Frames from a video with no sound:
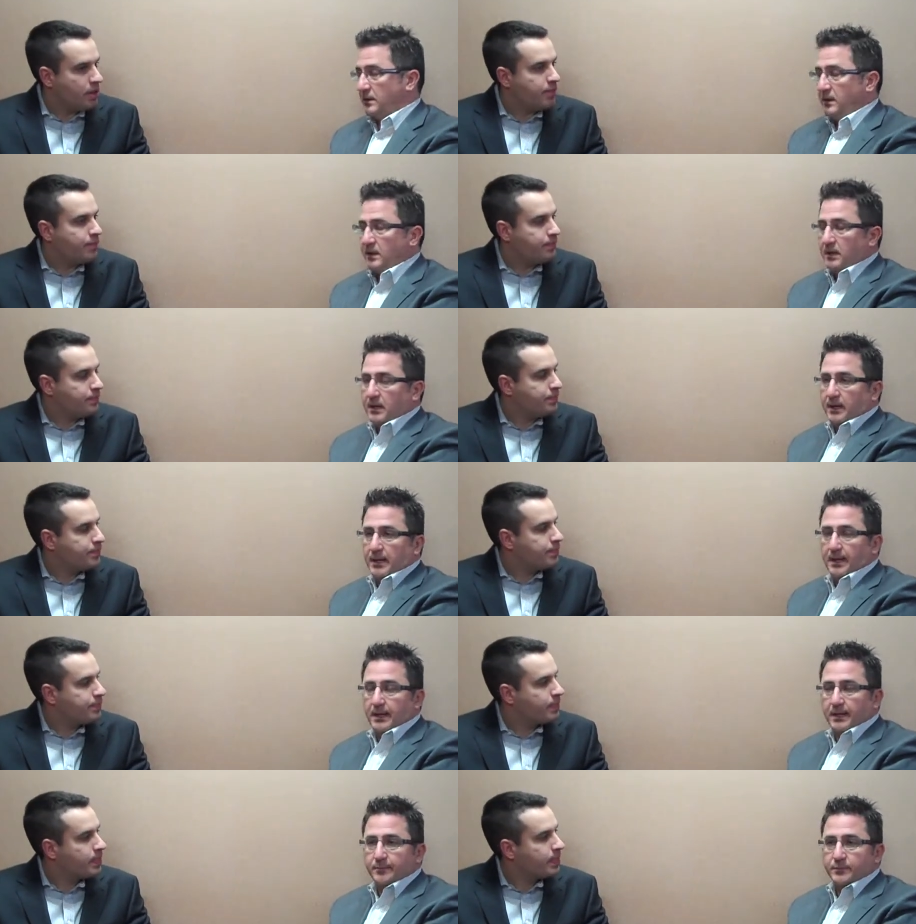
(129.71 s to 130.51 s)
Speaker 1: Yeah.
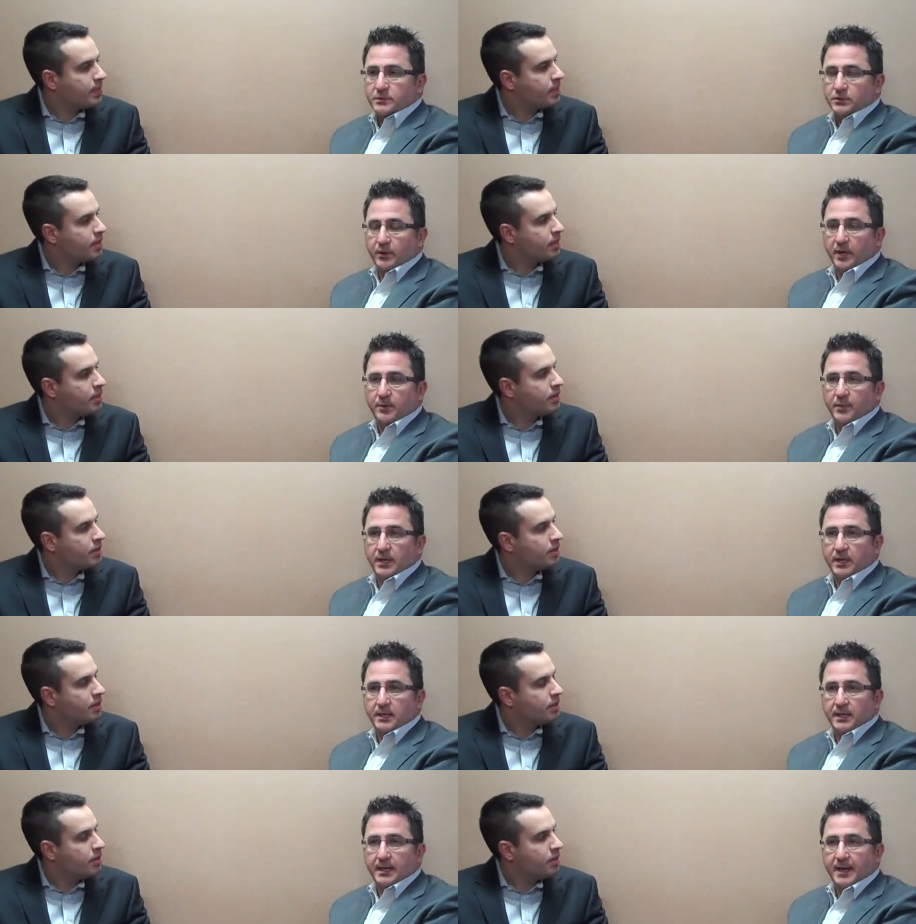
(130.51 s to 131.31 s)
So
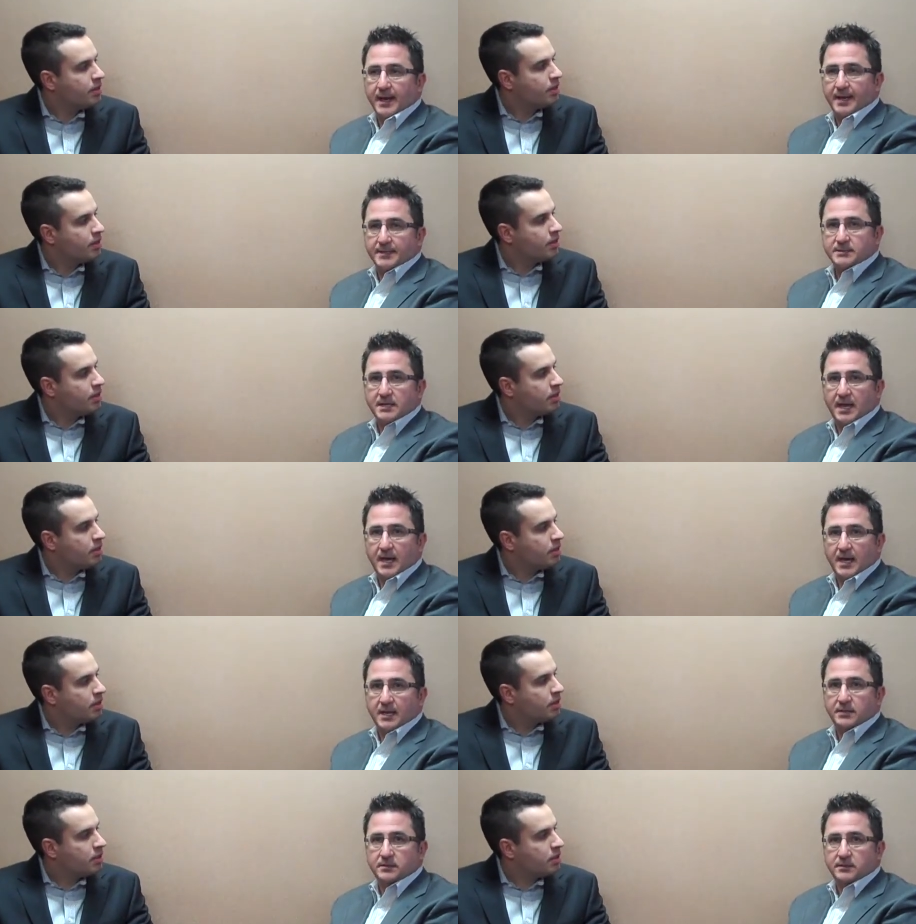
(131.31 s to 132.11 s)
anybody that has
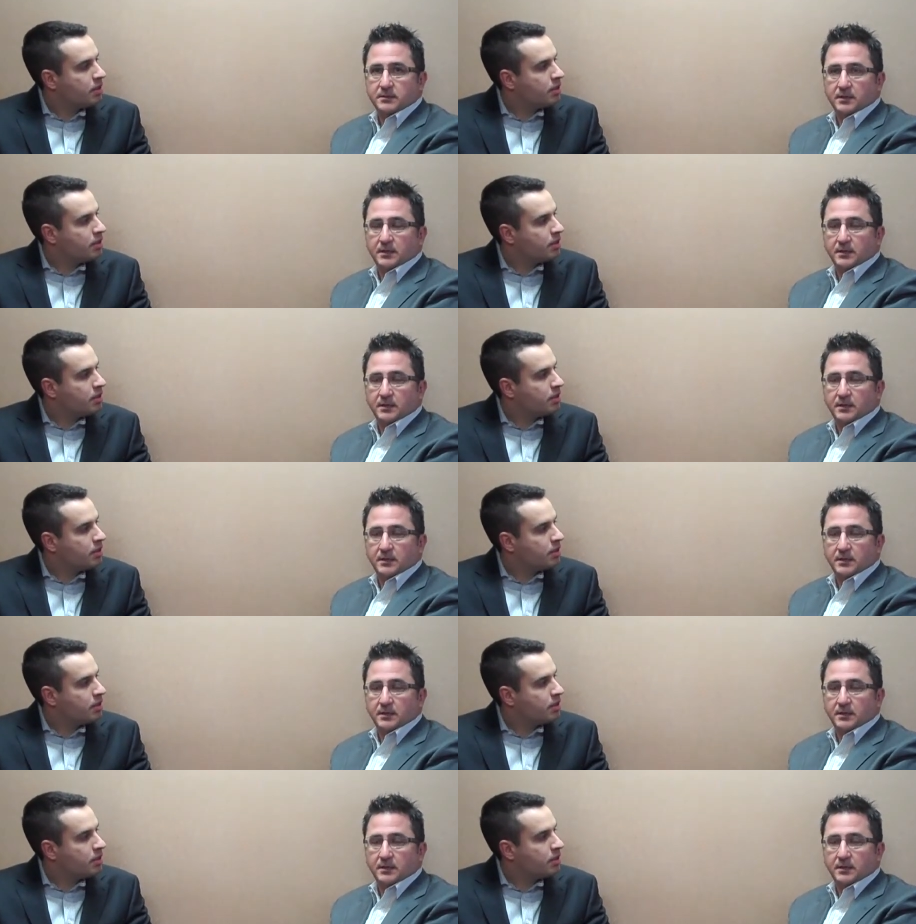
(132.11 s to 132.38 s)
had